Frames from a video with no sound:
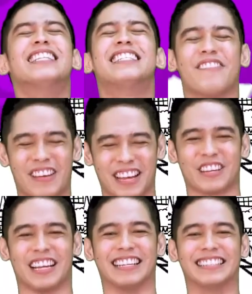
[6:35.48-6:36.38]

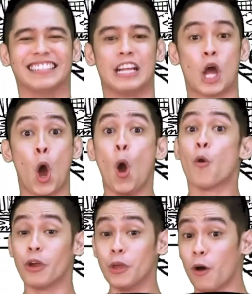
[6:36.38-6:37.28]
division.
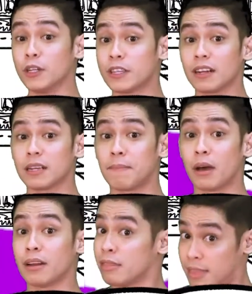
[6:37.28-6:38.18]
We won't talk
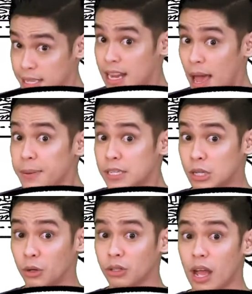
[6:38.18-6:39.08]
about it this
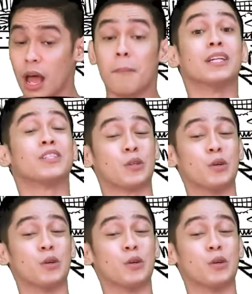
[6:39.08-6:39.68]
episode, but do